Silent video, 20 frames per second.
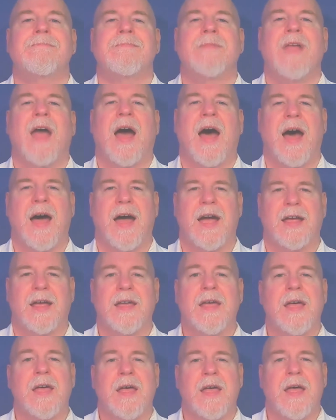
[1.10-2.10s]
Hi,
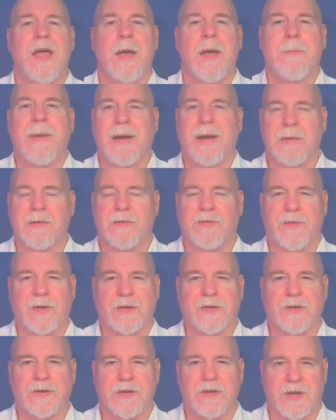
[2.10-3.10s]
my name is
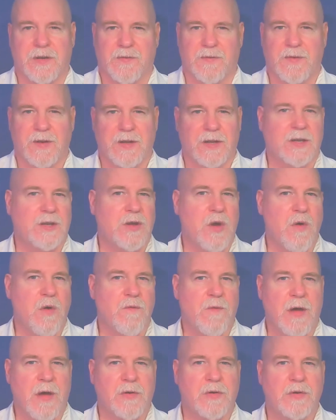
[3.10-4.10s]
Victor Tiffany,
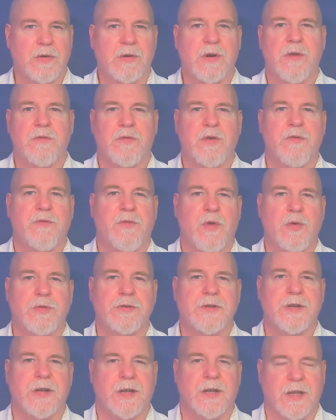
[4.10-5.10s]
co-founder of
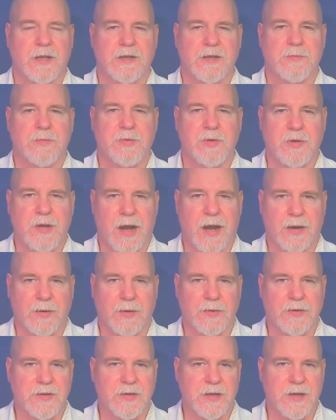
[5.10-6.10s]
Revolt Against
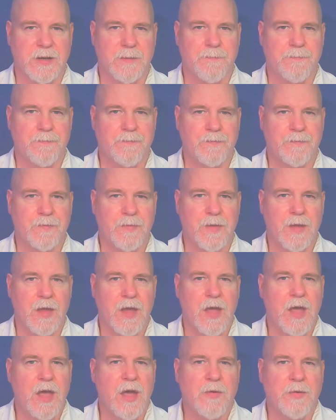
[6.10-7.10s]
Plutocracy.
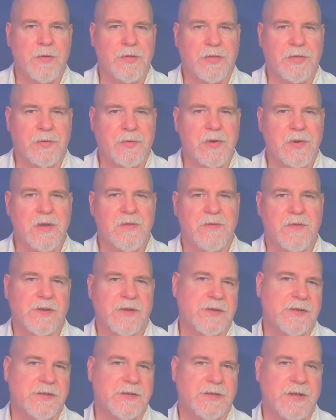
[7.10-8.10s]
When three of
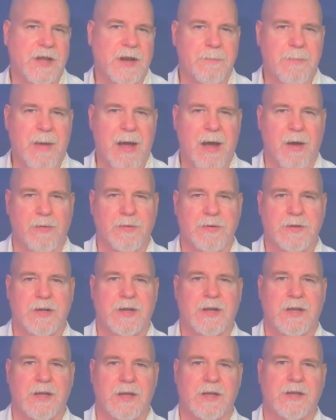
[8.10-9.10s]
us set about
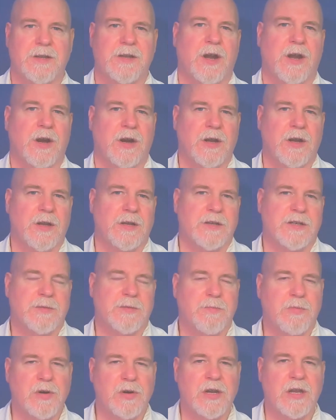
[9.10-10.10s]
in
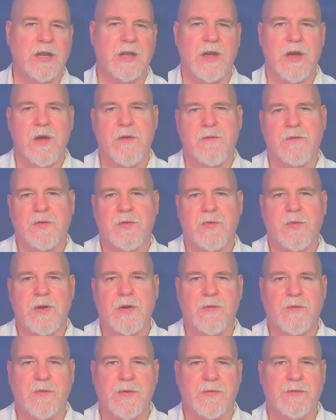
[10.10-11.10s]
spring of
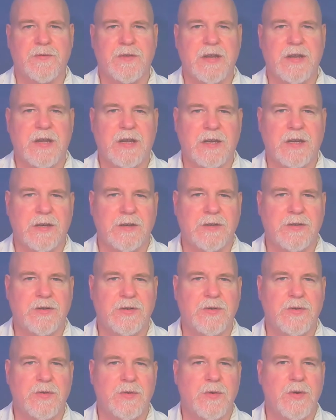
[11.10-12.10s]
2015
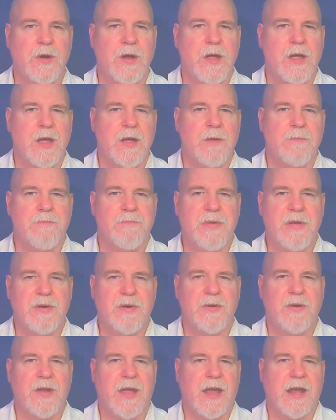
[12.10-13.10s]
to
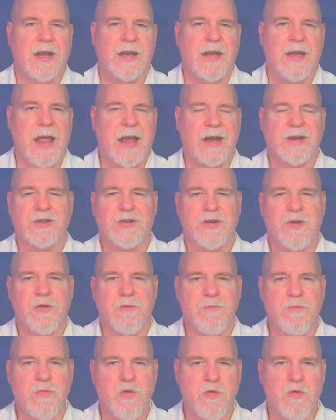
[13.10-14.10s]
build a national
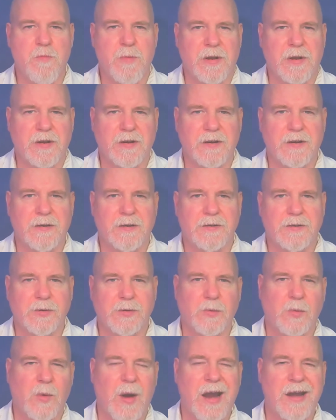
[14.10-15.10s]
movement to
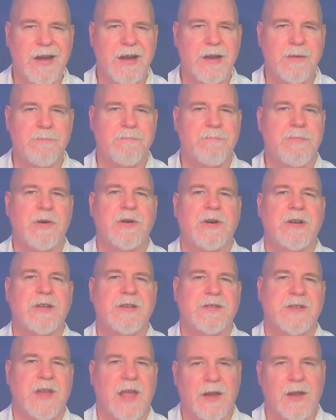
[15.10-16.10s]
write in Bernie
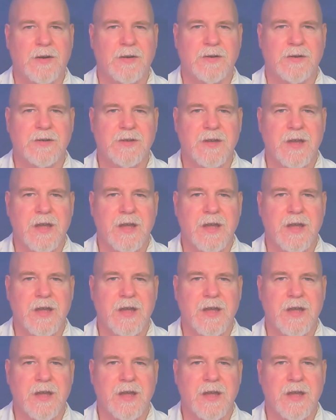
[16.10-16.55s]
Sanders